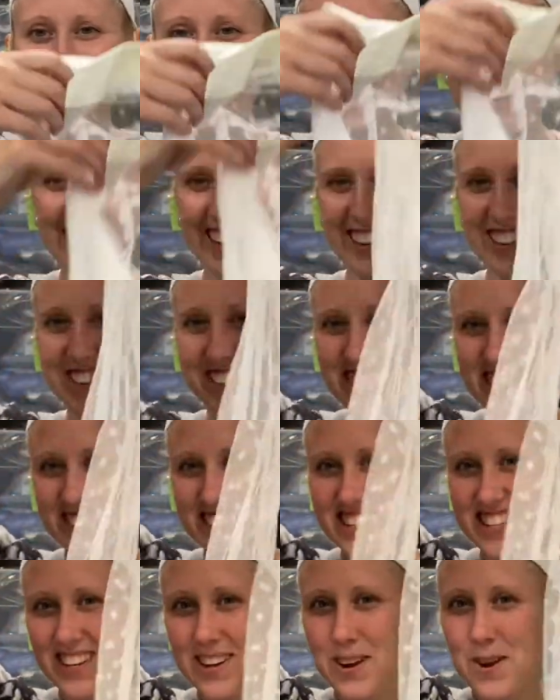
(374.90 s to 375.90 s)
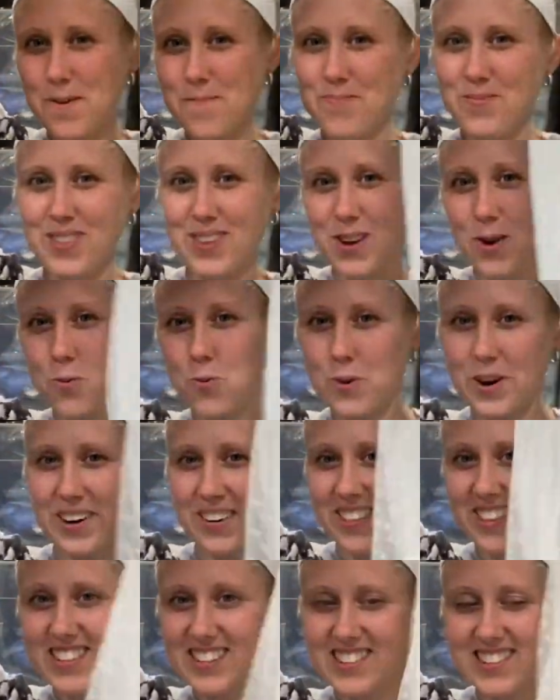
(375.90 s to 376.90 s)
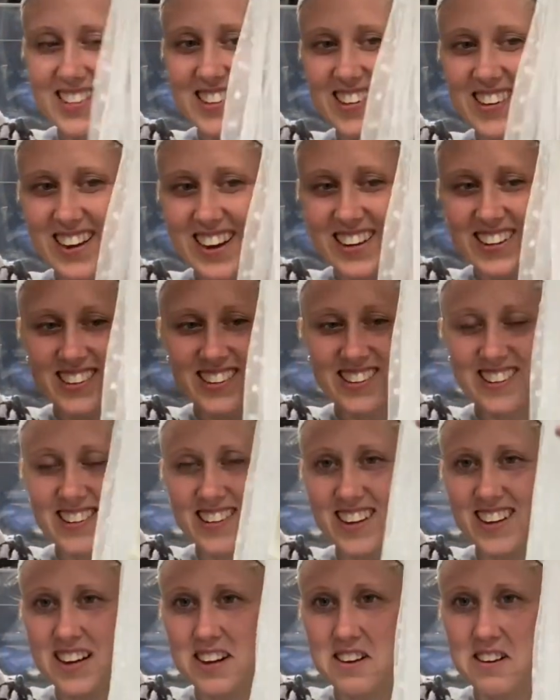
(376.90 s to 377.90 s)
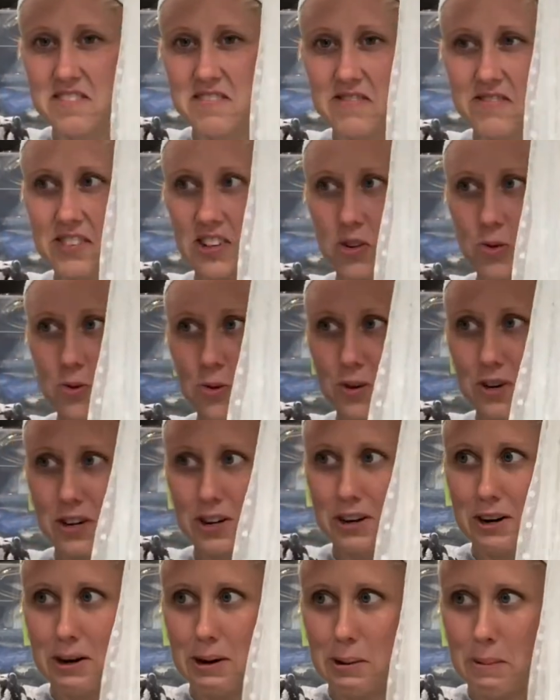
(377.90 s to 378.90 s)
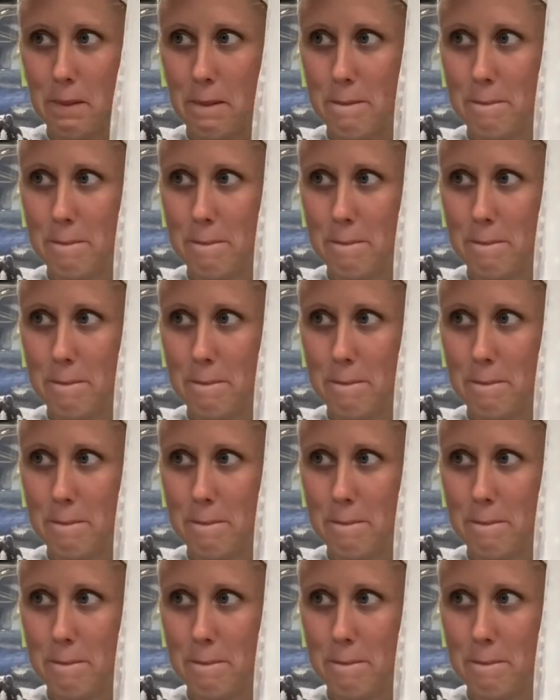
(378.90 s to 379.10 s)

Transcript: You could just wear this the night of your